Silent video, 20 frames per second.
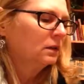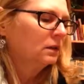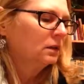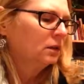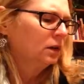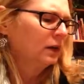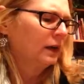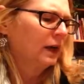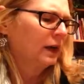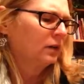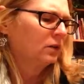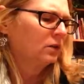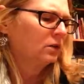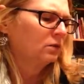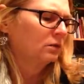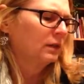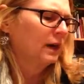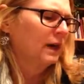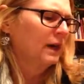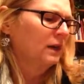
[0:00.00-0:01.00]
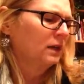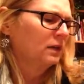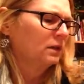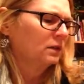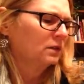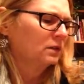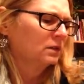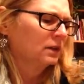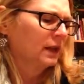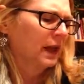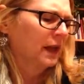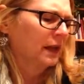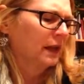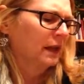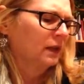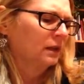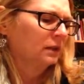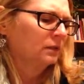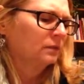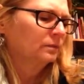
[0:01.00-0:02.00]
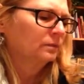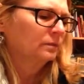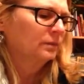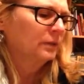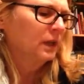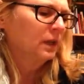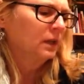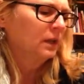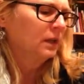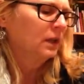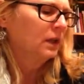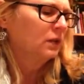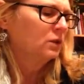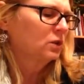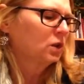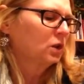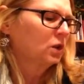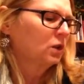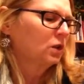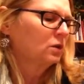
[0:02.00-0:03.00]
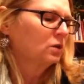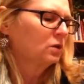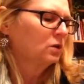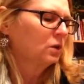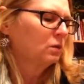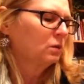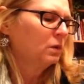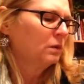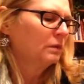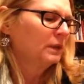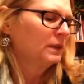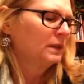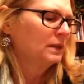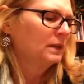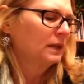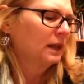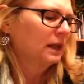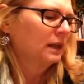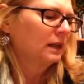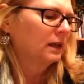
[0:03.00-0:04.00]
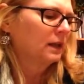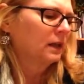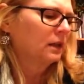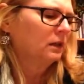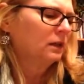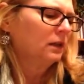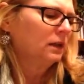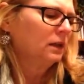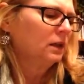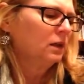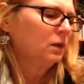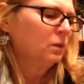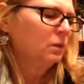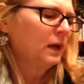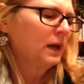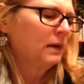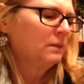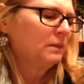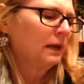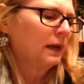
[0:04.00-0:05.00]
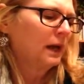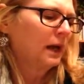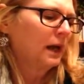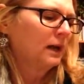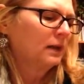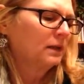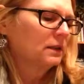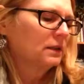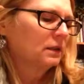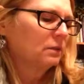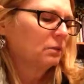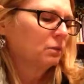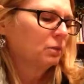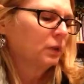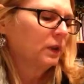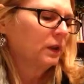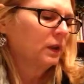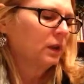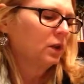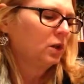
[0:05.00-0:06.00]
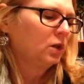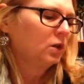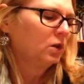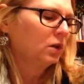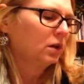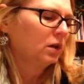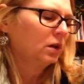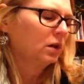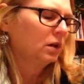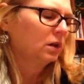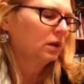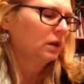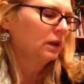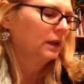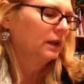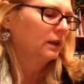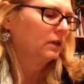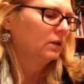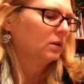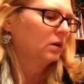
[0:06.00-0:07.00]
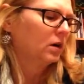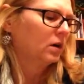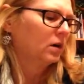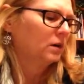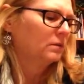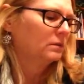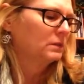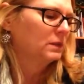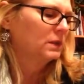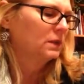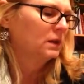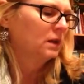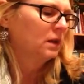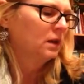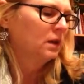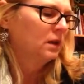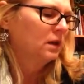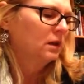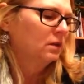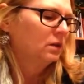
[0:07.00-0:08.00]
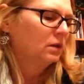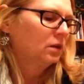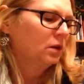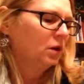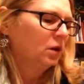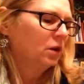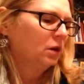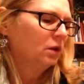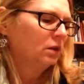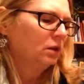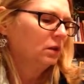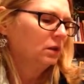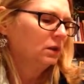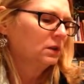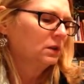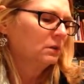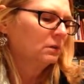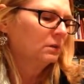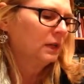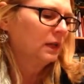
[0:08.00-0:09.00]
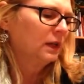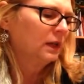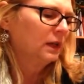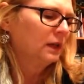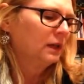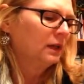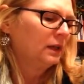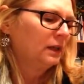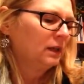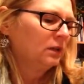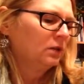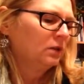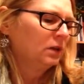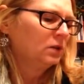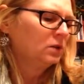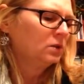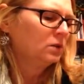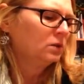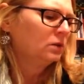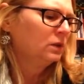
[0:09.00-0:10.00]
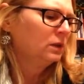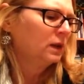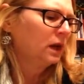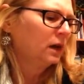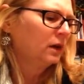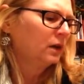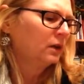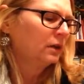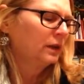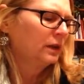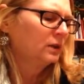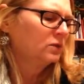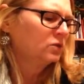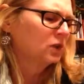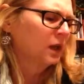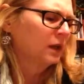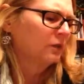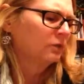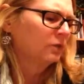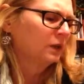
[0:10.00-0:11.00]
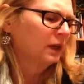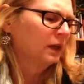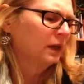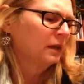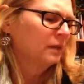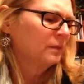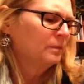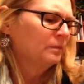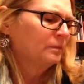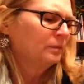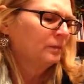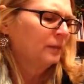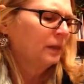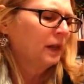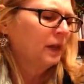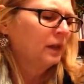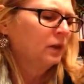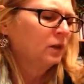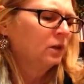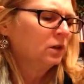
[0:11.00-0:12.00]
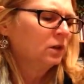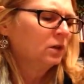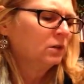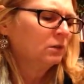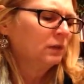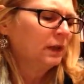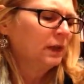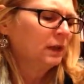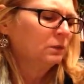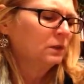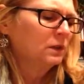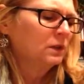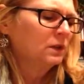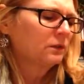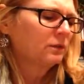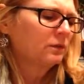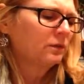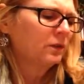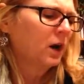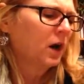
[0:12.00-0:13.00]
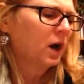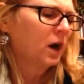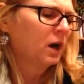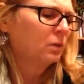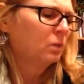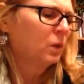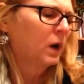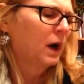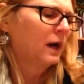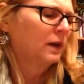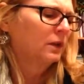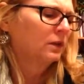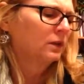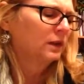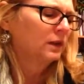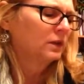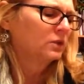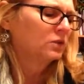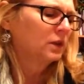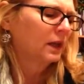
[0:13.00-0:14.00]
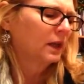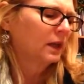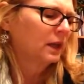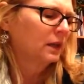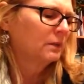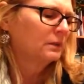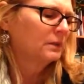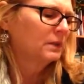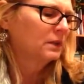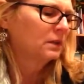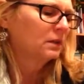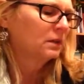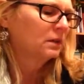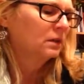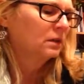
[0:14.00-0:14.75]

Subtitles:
Look how gray you're getting." He turned to a woman standing a little way behind him with a girl in her arms. The girl looked to be a year or two younger than Jeffrey, and her grin was far wider than Jacob's.